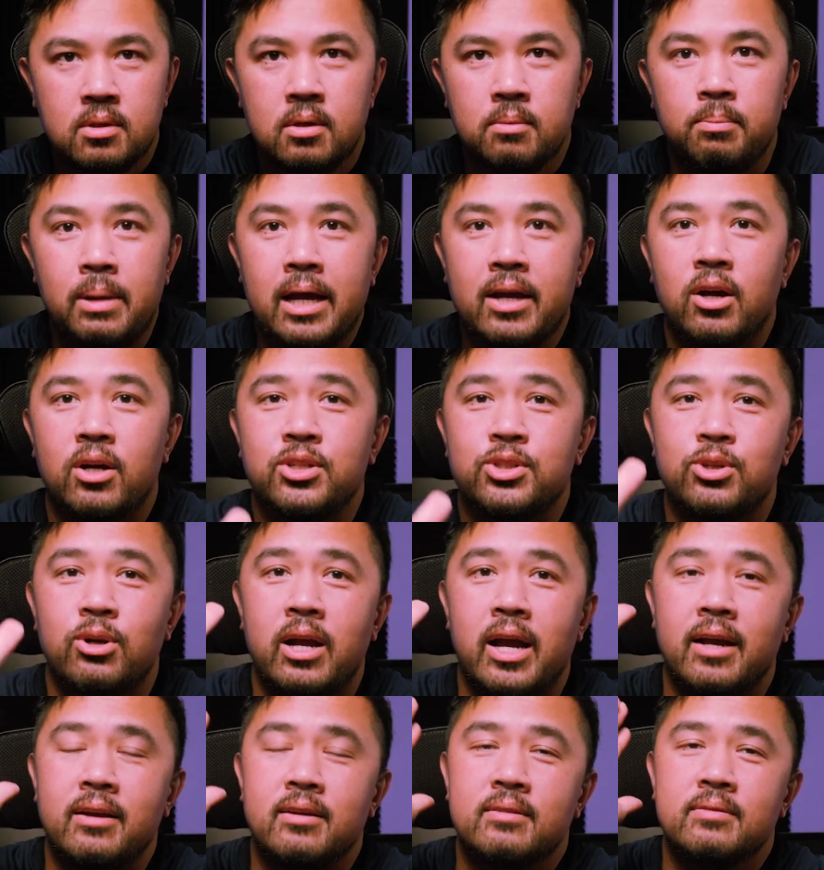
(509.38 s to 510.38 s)
Back on
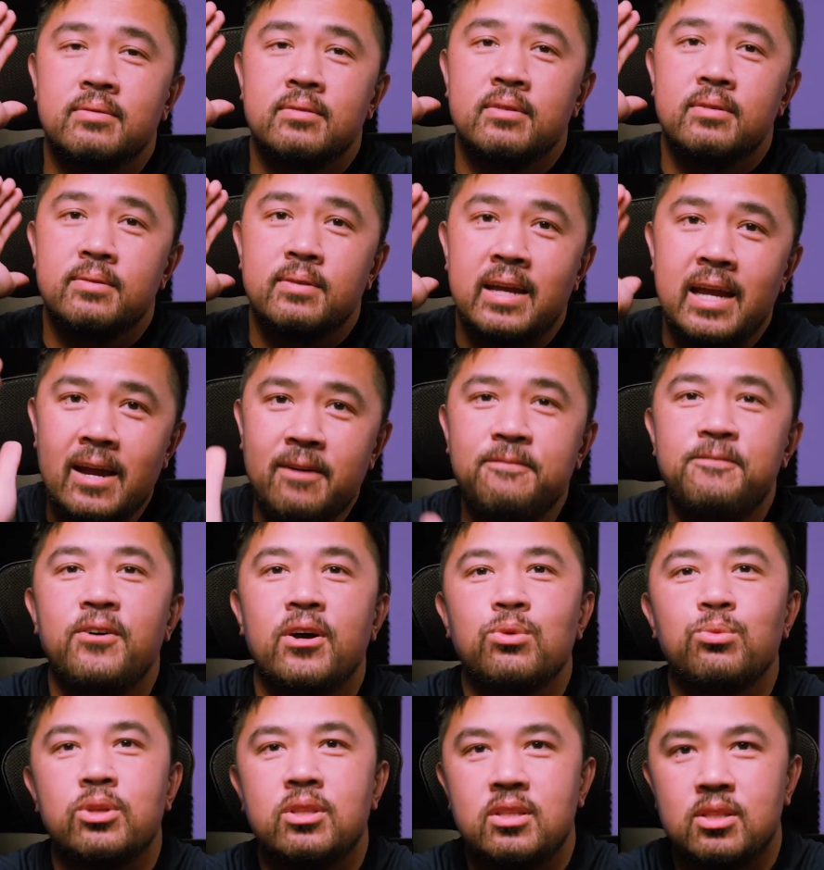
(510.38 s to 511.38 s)
track. Have
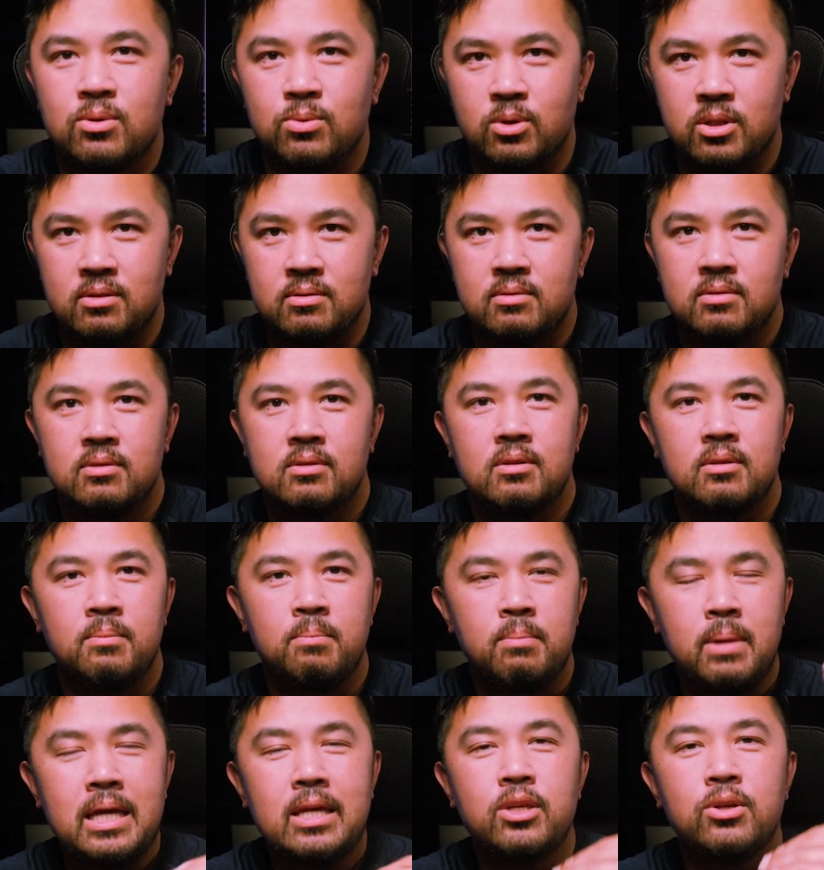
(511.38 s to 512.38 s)
fun with this one.
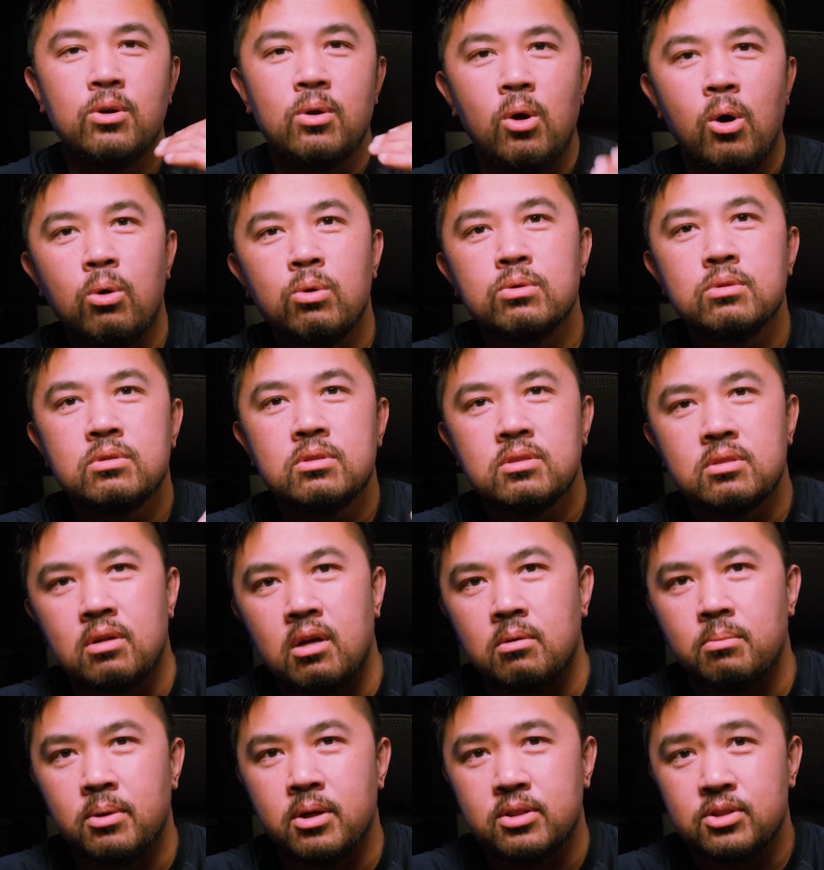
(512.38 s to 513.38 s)
Make your own
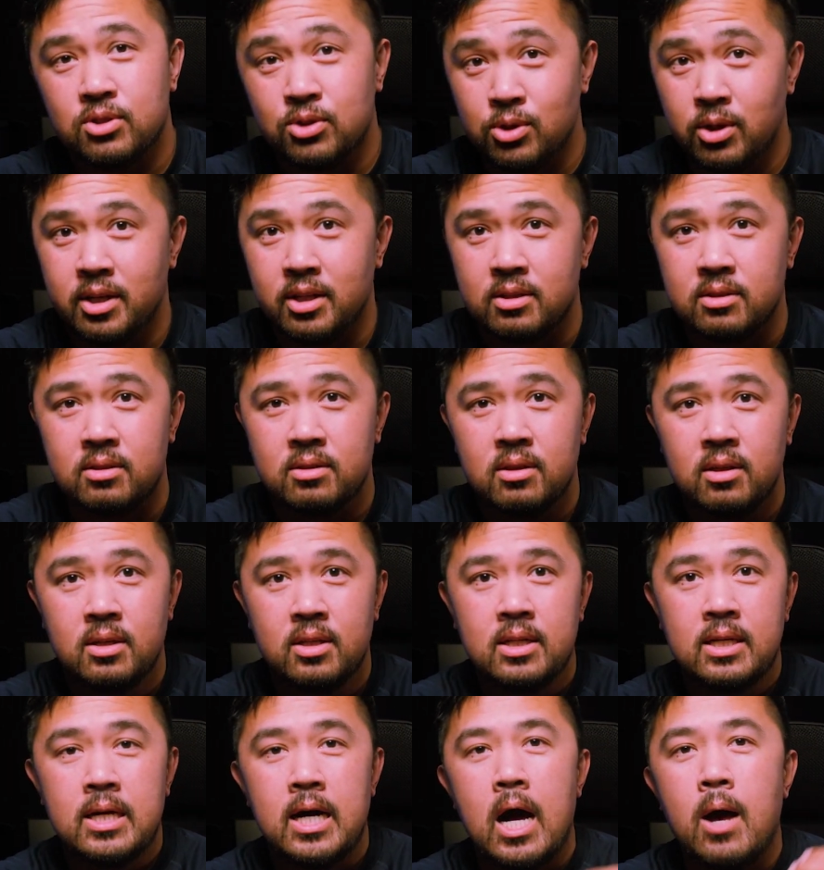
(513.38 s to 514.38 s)
Starbucks drinks.
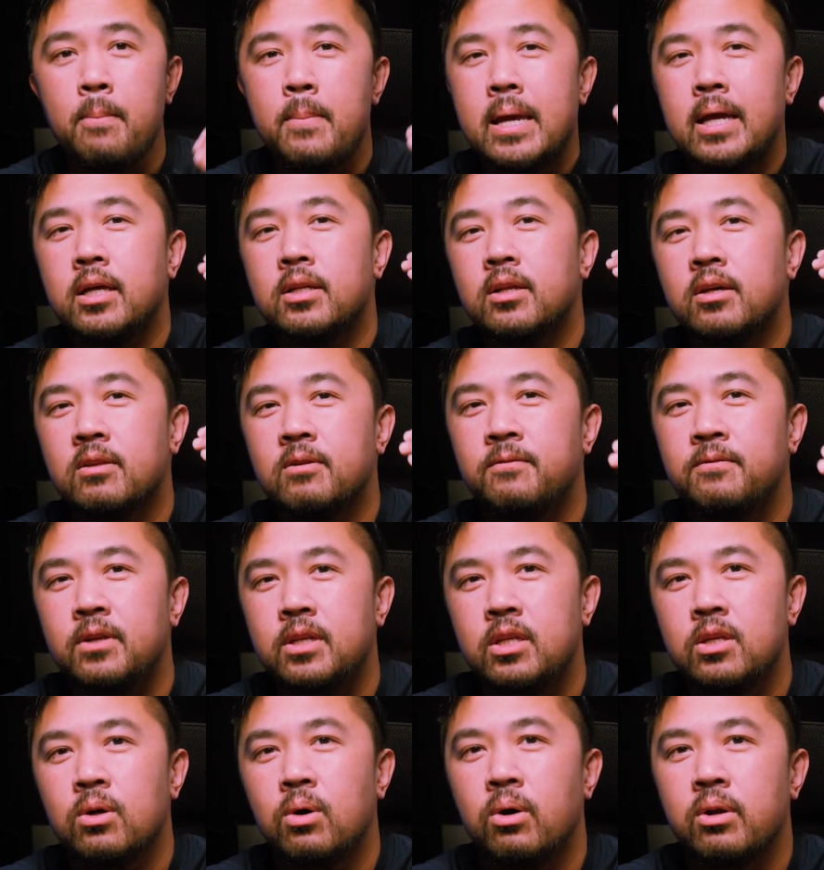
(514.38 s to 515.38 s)
I'll make another
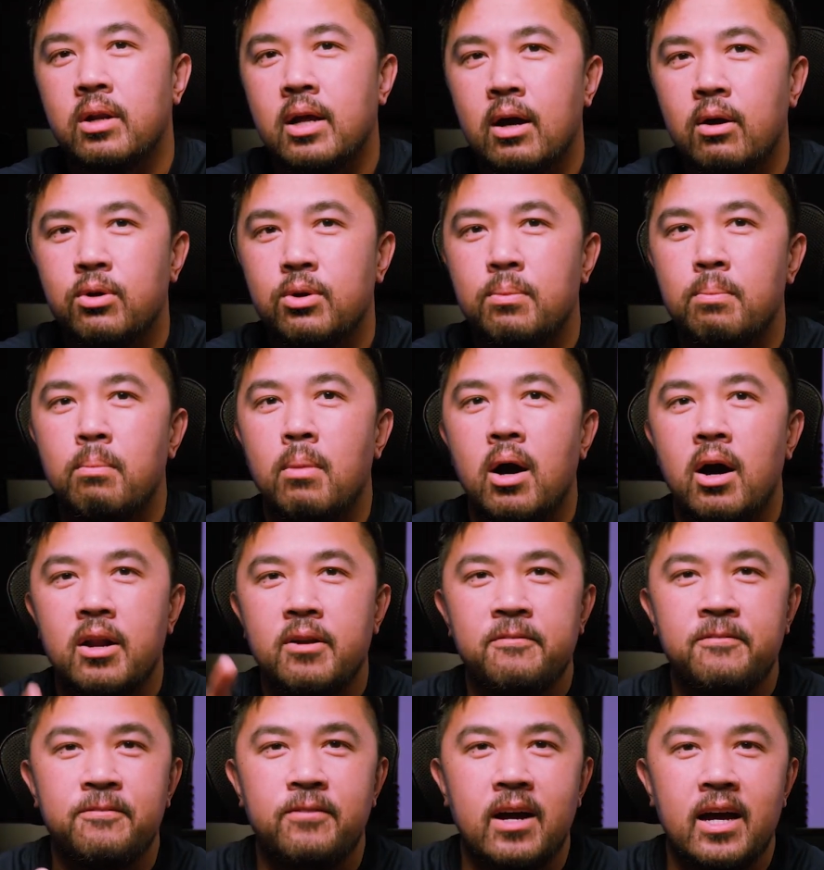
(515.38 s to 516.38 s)
video on how to
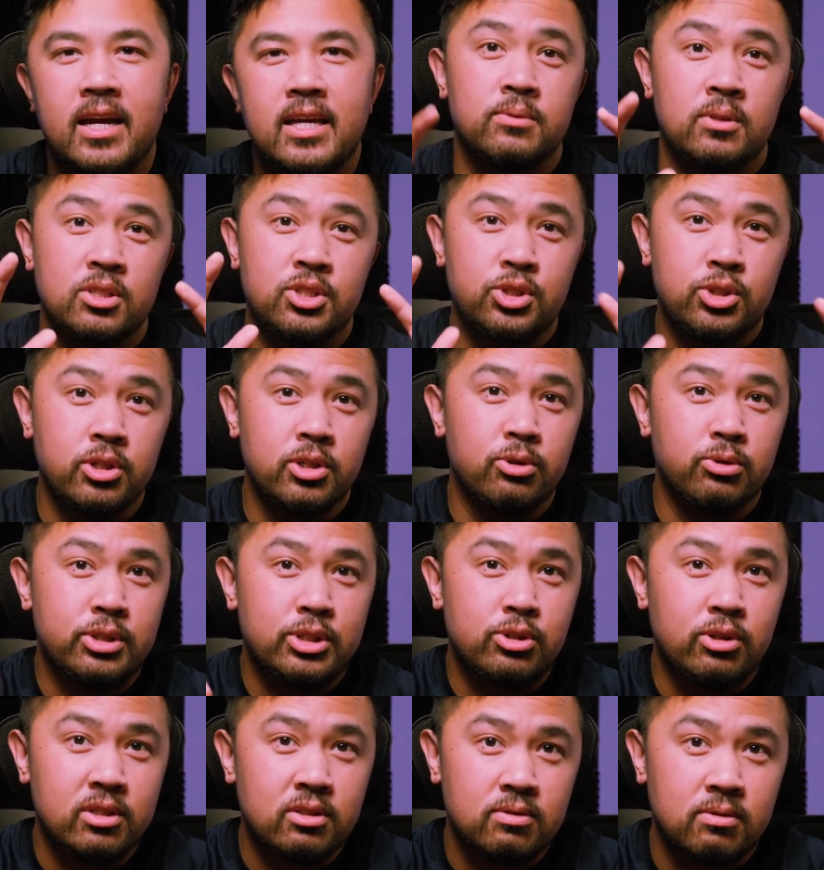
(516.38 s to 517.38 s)
modify the sugary
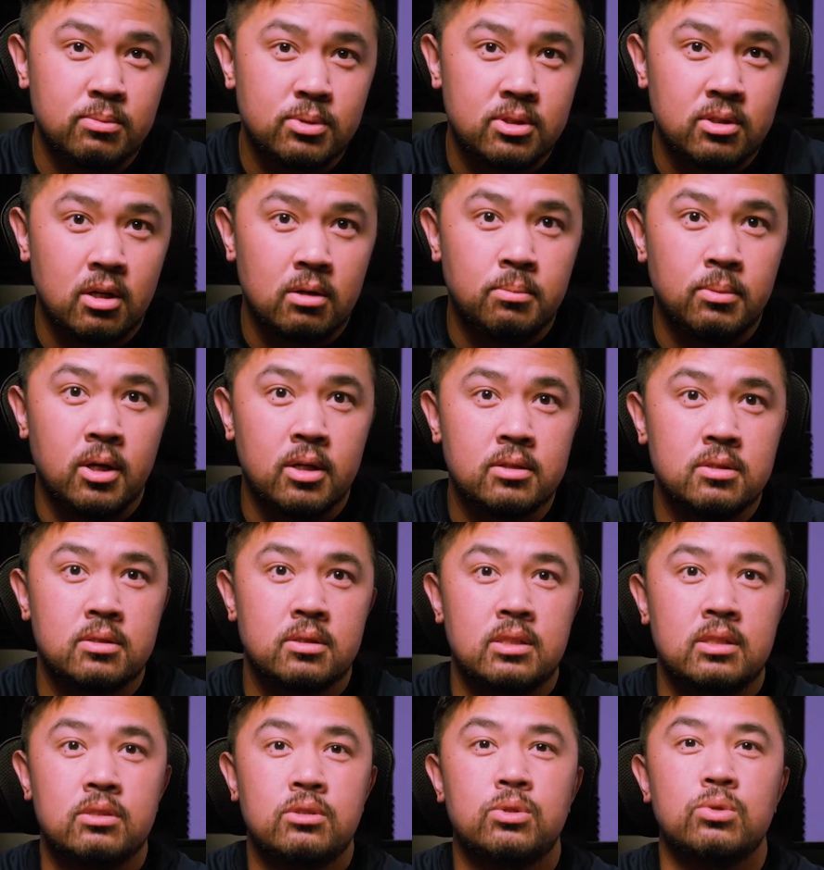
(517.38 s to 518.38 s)
drinks from Starbucks
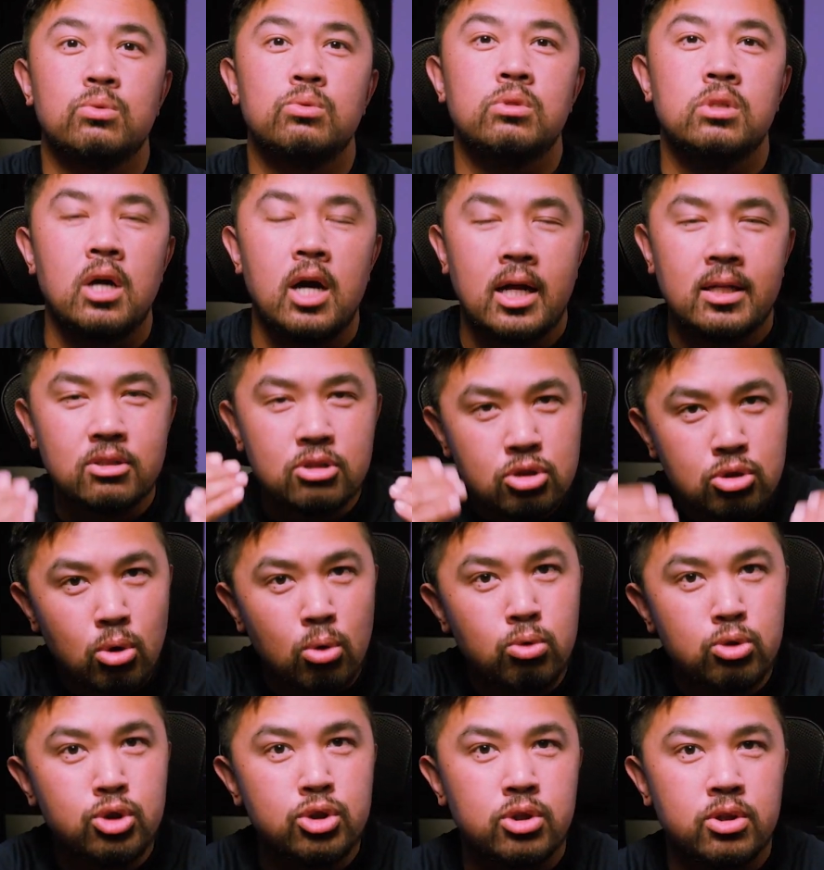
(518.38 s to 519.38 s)
into not
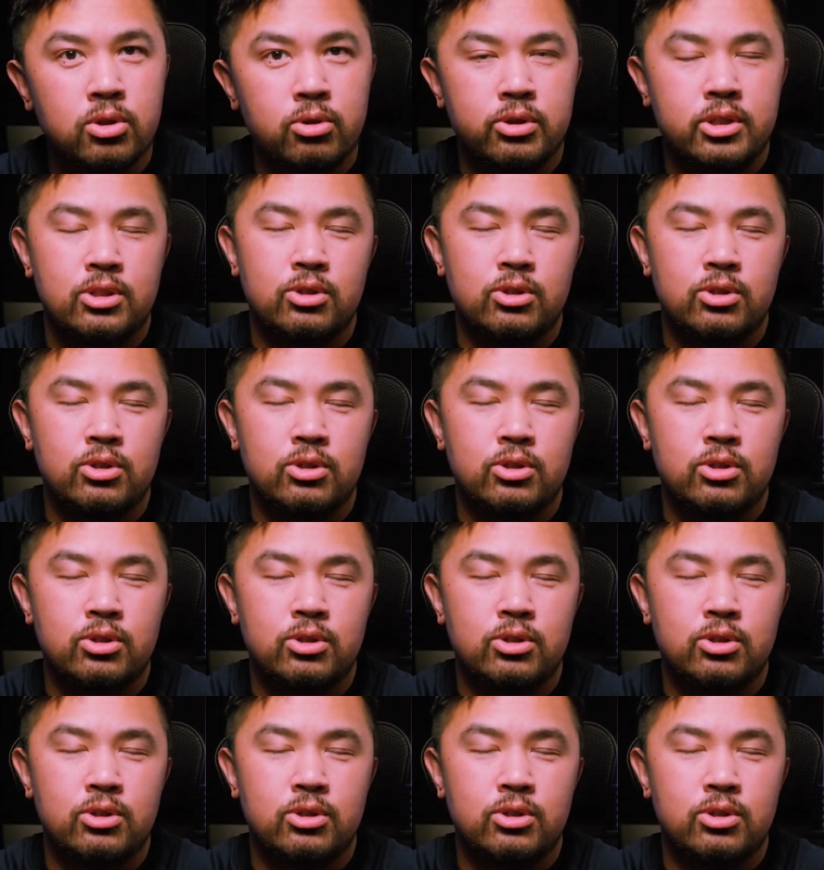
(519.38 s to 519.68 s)
so sugary